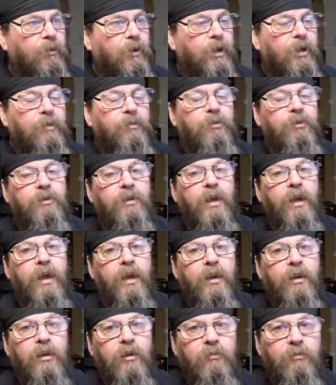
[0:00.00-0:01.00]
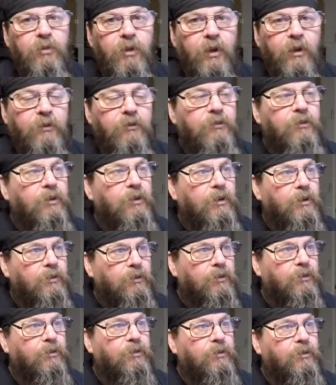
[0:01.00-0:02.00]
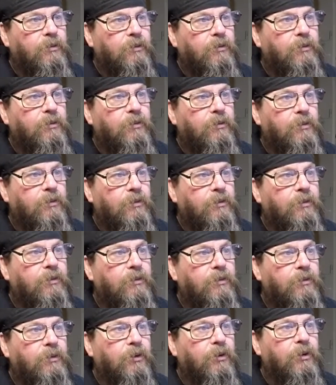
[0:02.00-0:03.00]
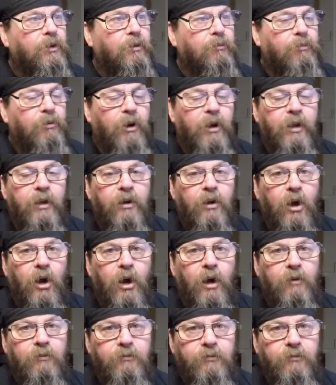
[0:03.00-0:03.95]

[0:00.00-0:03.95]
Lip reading: We had to put the handle in place to turn the brake off.